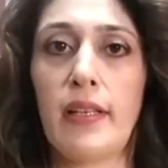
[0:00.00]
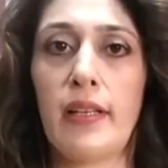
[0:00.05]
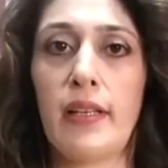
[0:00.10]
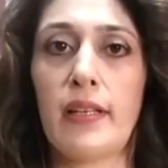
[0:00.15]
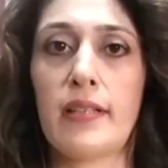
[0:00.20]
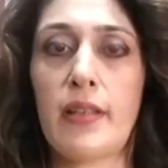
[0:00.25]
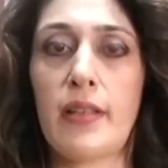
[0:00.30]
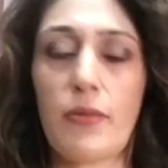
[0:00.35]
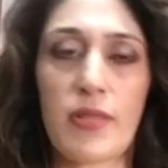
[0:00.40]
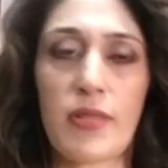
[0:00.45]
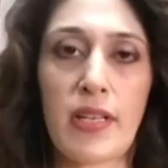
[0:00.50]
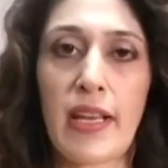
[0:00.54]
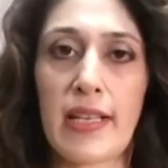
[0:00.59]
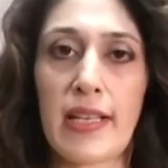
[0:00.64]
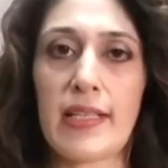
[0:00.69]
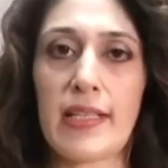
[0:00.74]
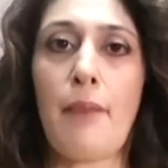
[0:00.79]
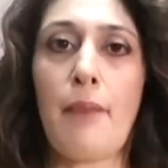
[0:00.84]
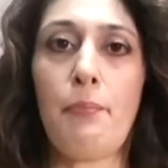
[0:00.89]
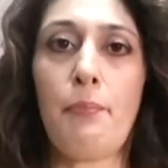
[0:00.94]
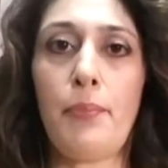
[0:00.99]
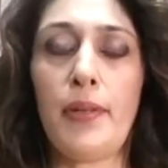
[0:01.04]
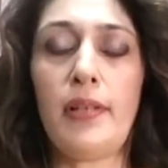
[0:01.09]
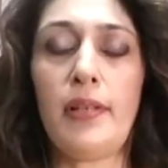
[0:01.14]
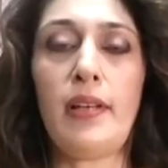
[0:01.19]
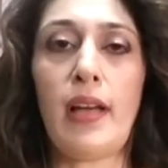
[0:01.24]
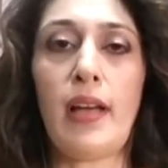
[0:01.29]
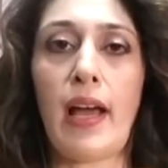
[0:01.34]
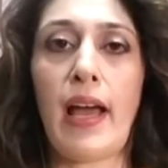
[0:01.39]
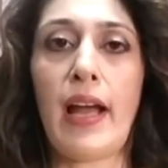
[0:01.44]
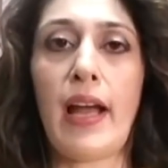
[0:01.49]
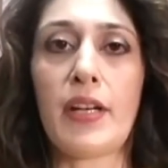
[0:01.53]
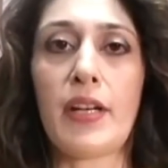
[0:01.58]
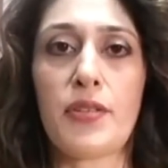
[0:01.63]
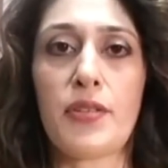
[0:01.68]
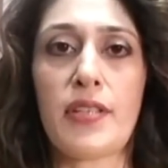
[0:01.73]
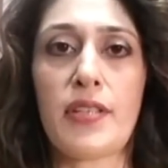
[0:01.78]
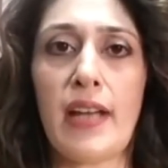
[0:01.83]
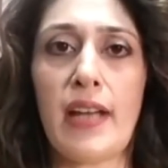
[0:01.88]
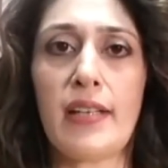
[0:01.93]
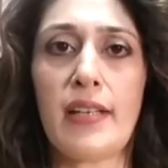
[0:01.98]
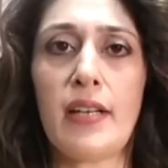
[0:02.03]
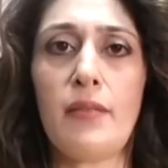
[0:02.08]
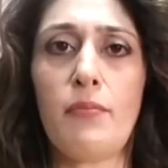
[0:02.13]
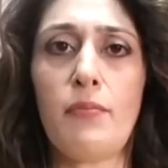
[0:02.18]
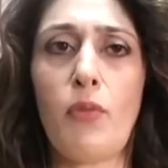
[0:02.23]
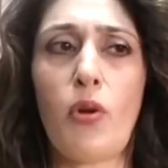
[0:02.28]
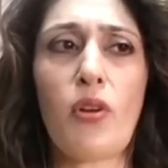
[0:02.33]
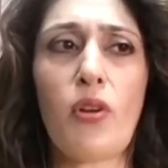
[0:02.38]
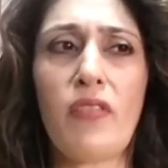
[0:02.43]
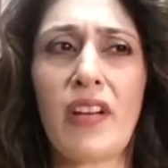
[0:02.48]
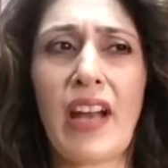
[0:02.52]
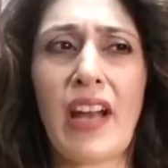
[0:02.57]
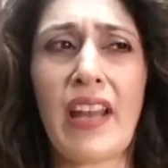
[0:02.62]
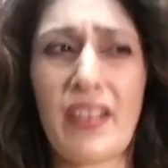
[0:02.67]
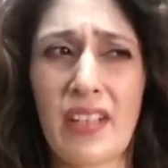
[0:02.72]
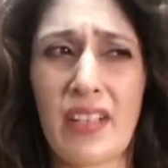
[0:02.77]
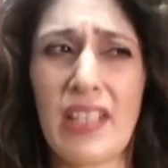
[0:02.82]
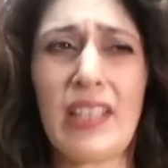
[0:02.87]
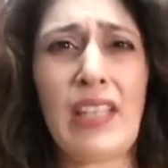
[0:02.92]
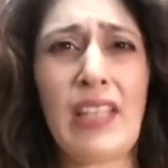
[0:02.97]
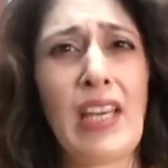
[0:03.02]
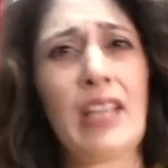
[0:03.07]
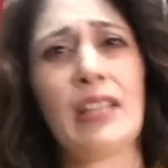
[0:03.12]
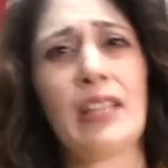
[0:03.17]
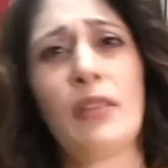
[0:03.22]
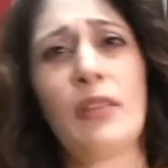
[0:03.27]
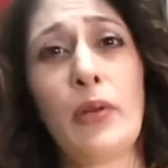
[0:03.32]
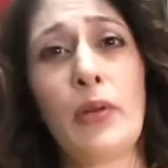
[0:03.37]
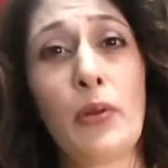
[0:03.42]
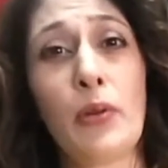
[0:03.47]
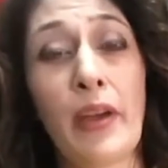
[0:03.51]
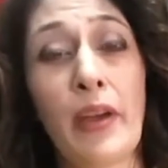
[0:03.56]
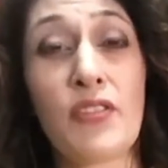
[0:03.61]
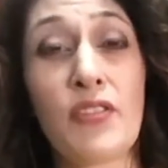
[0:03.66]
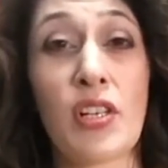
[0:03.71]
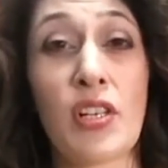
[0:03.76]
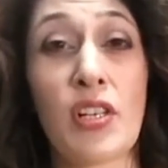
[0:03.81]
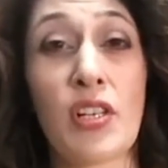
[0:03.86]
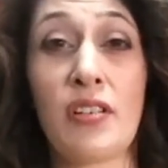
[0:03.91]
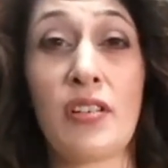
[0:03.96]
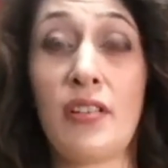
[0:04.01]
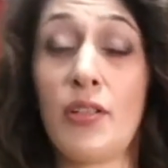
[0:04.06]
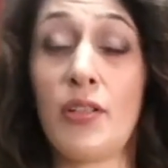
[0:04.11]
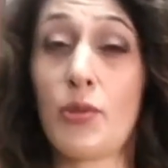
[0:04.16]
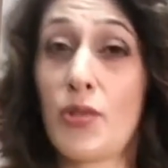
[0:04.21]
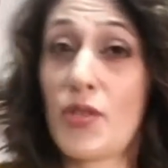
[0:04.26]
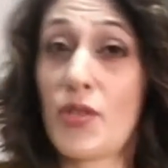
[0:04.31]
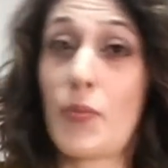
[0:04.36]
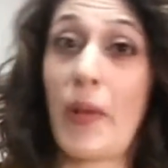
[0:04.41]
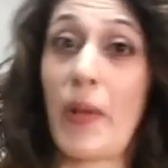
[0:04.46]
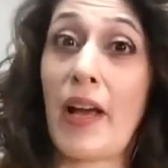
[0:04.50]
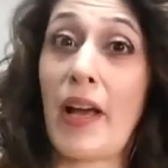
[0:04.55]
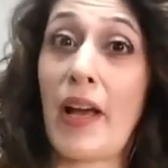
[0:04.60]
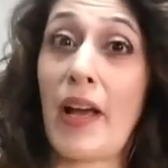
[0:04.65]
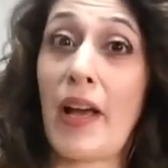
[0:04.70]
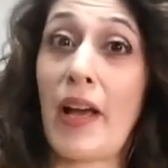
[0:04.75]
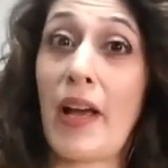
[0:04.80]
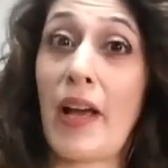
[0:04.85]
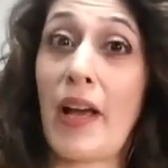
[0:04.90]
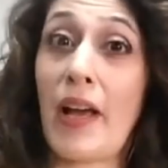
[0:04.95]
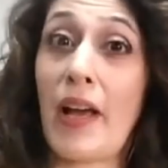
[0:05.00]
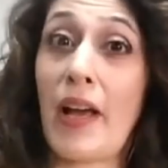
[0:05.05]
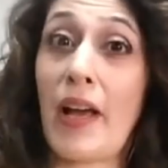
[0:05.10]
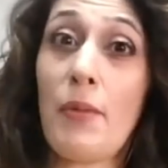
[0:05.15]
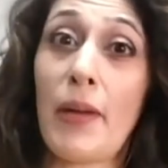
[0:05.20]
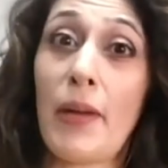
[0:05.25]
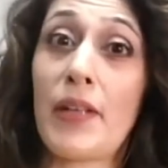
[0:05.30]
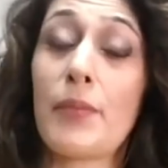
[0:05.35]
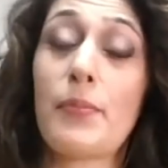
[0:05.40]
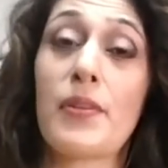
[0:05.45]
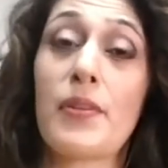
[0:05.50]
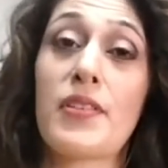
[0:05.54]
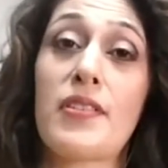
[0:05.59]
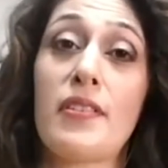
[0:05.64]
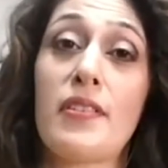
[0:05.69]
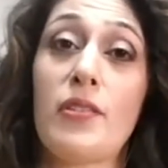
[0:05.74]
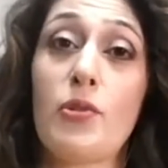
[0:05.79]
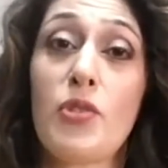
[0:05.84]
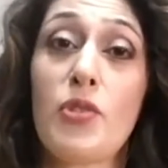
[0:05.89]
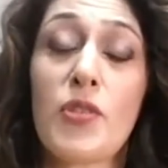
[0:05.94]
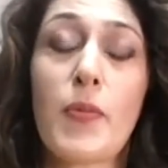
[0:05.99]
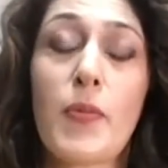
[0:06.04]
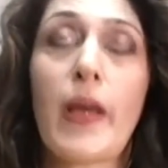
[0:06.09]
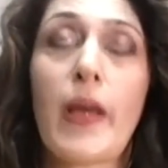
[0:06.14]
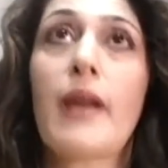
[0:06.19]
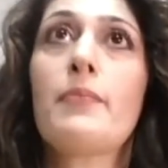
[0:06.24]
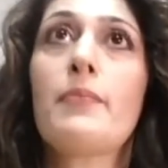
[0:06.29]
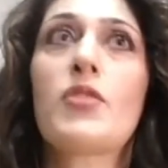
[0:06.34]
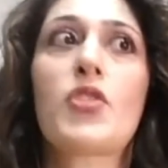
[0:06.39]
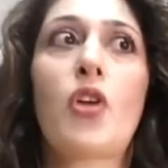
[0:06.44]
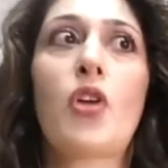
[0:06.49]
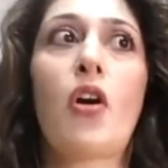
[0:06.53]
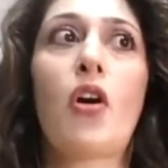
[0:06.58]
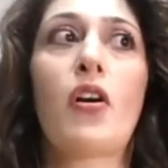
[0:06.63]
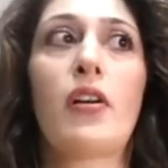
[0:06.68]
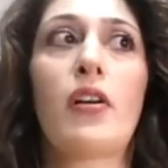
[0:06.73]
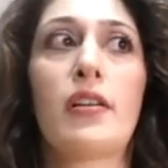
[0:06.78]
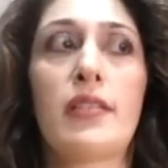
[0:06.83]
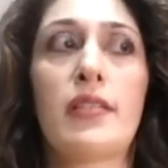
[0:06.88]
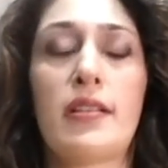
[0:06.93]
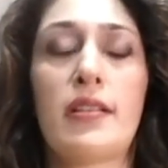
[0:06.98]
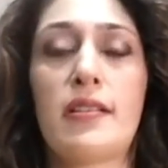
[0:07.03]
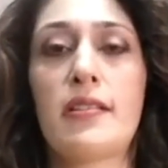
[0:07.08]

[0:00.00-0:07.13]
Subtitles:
There was an example I had to set. And moreover, I really think that when you have children, you just become a better person. You just become stronger.